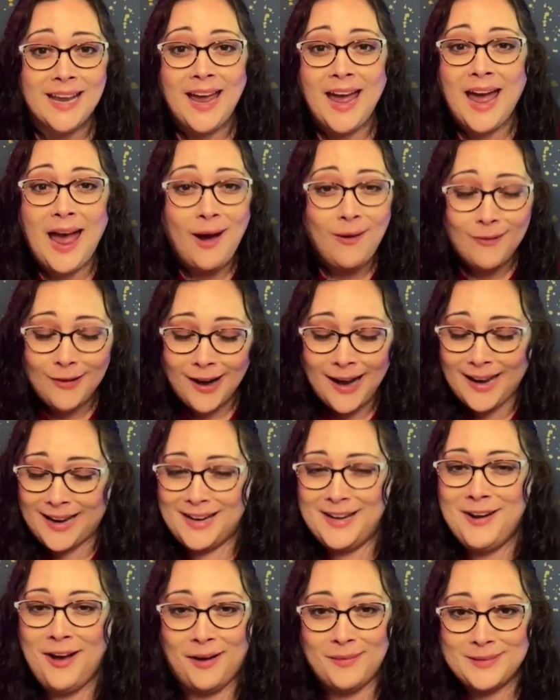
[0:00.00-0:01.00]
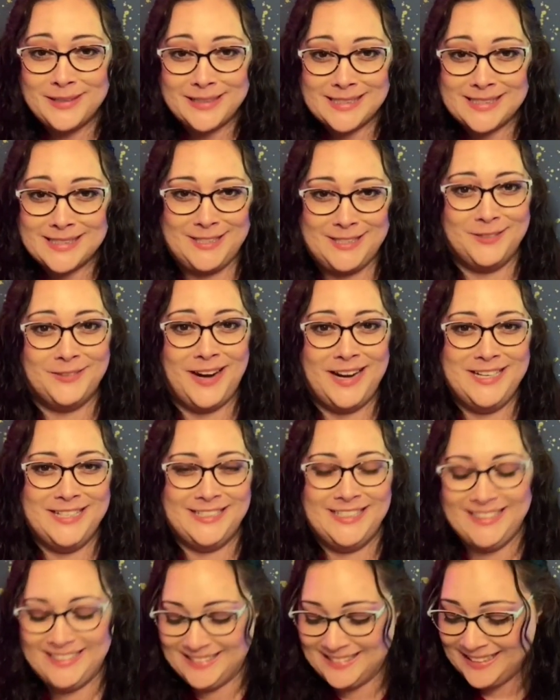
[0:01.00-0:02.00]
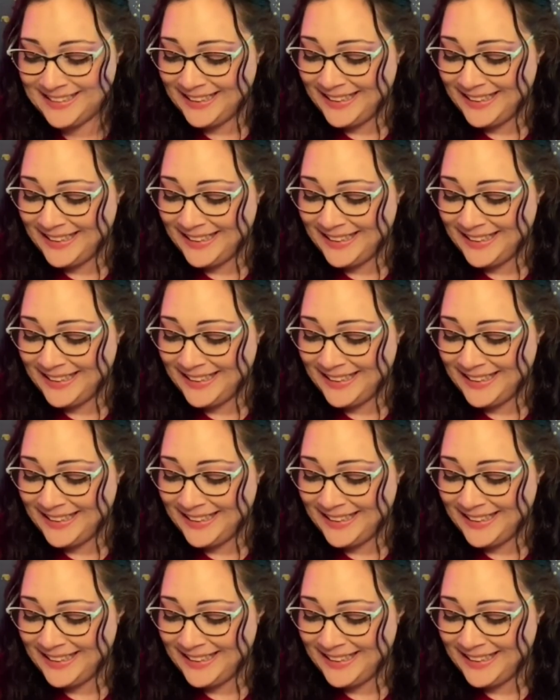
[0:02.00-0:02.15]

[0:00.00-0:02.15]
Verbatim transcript: our economic situation.